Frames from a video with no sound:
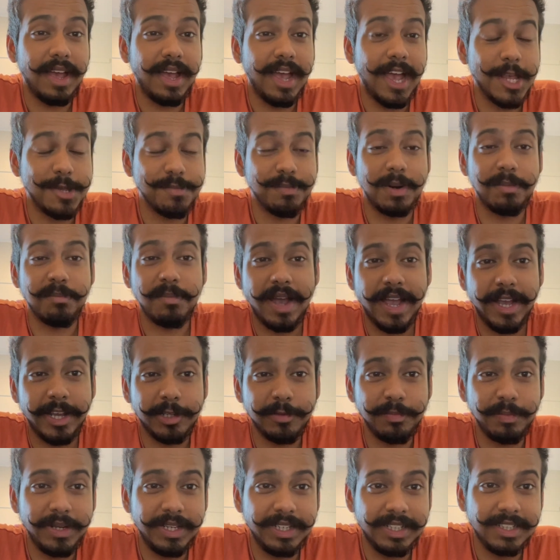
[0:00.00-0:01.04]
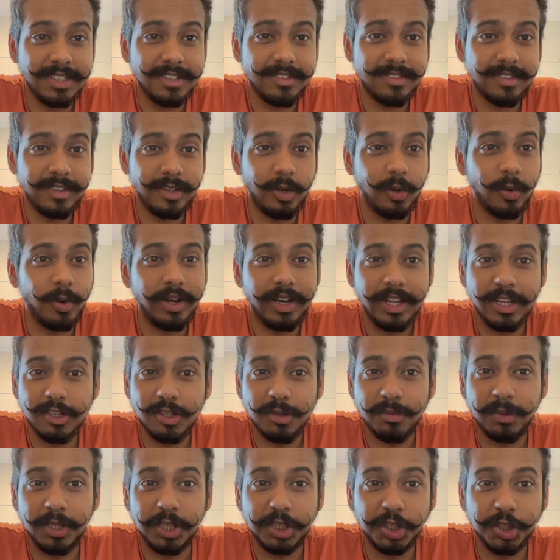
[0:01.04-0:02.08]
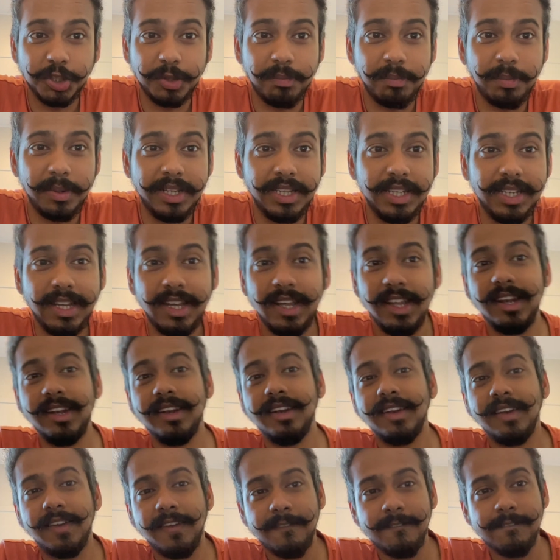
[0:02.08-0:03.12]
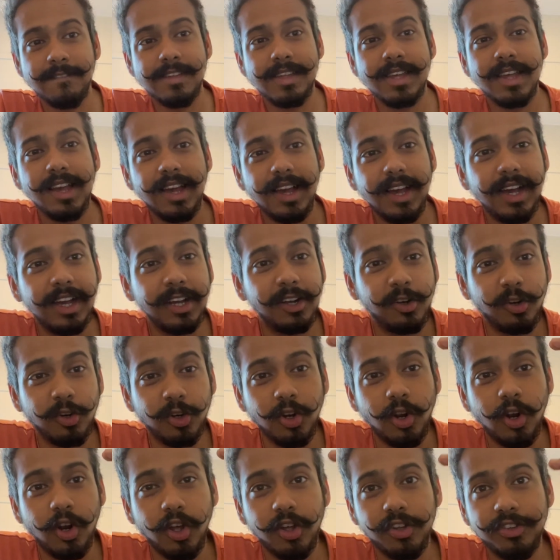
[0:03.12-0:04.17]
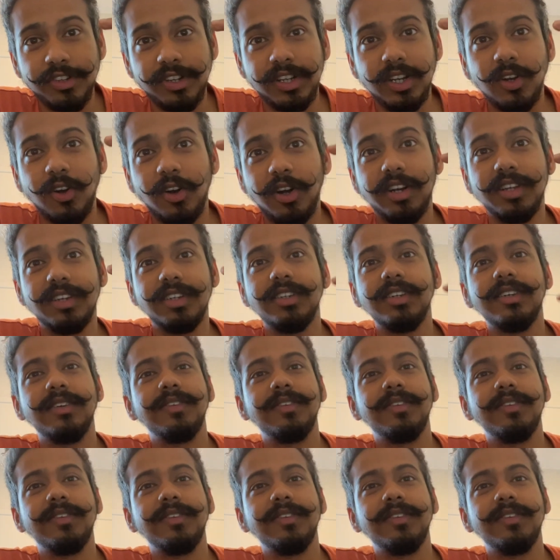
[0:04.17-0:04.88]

as per my experience, your resume should be in a chronological order,